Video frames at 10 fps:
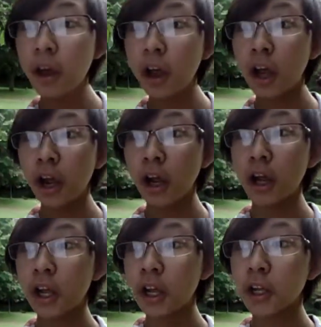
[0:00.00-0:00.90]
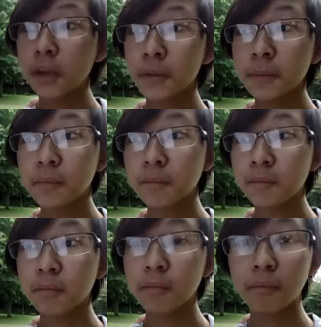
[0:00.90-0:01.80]
Would you buy fair trade
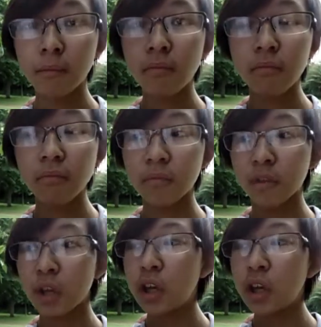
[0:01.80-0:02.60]
regardless of price?